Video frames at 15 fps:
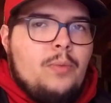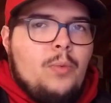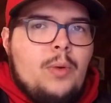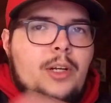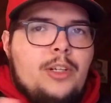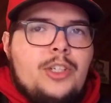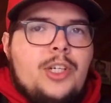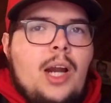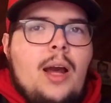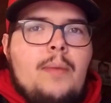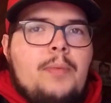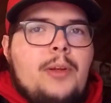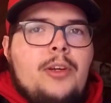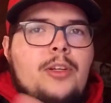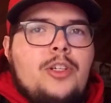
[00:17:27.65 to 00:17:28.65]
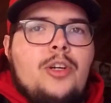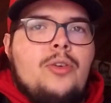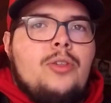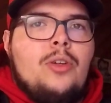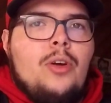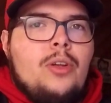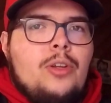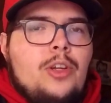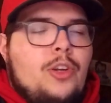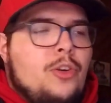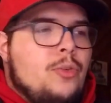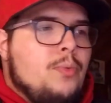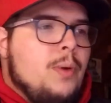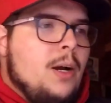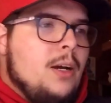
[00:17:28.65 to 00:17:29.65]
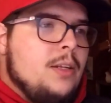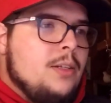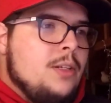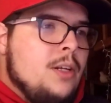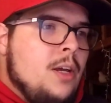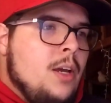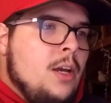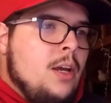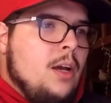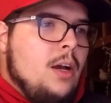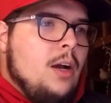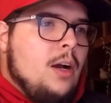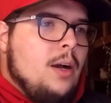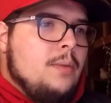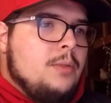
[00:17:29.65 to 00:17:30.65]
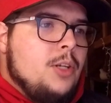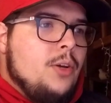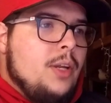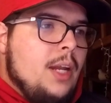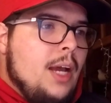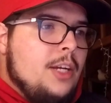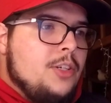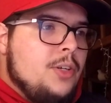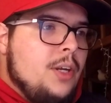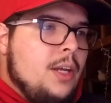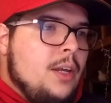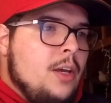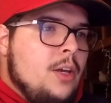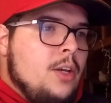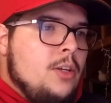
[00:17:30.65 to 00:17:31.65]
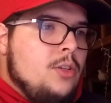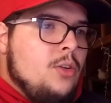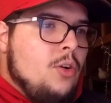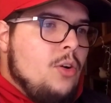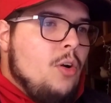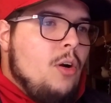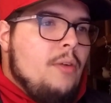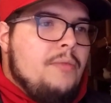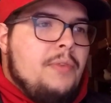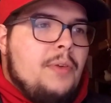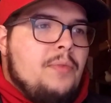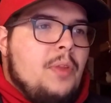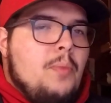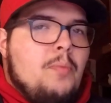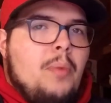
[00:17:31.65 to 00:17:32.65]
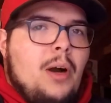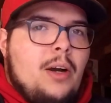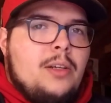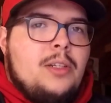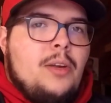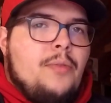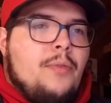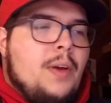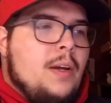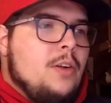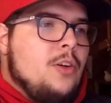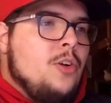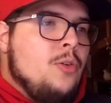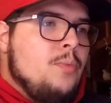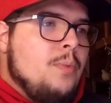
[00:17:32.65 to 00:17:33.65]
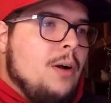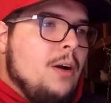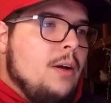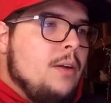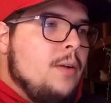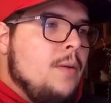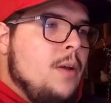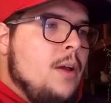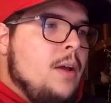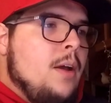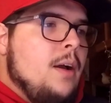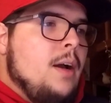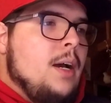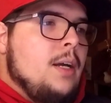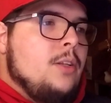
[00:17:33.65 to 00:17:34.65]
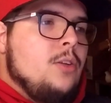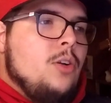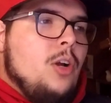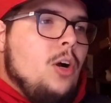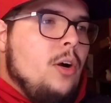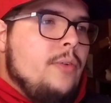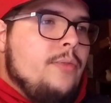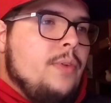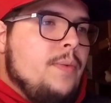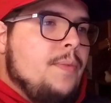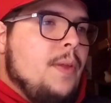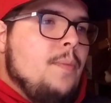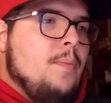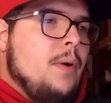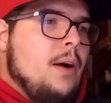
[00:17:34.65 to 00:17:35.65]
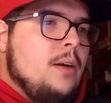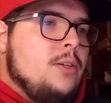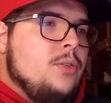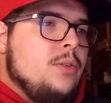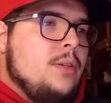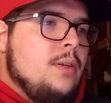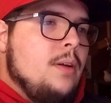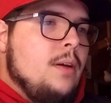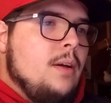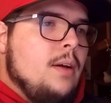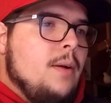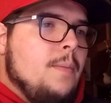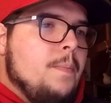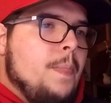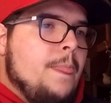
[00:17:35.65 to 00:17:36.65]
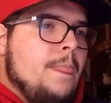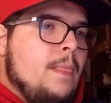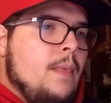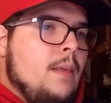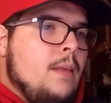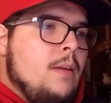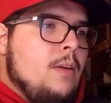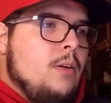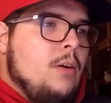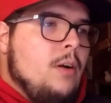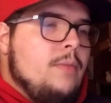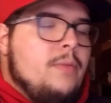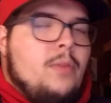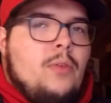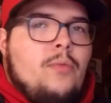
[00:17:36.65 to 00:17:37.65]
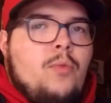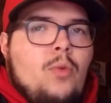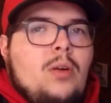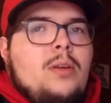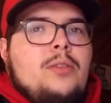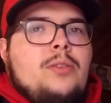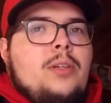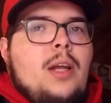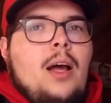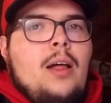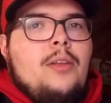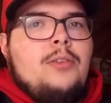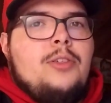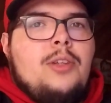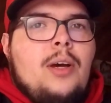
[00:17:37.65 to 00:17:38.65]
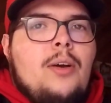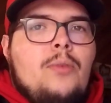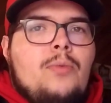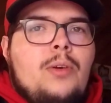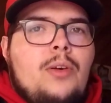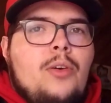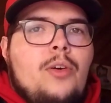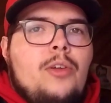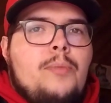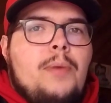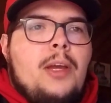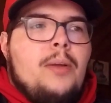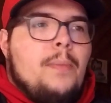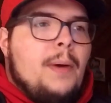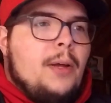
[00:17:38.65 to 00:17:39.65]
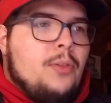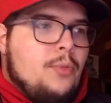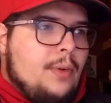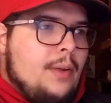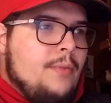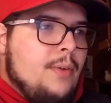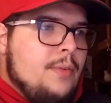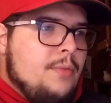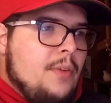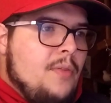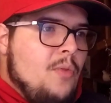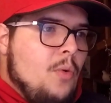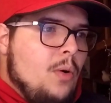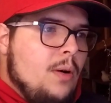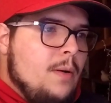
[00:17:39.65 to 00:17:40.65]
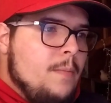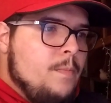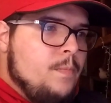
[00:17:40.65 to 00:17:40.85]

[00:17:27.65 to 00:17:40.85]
When you're shopping, it shows you all the coupons. So it actually took off $50. I found a coupon. Took off $50 off of the $400, so I really only paid about $350 for it.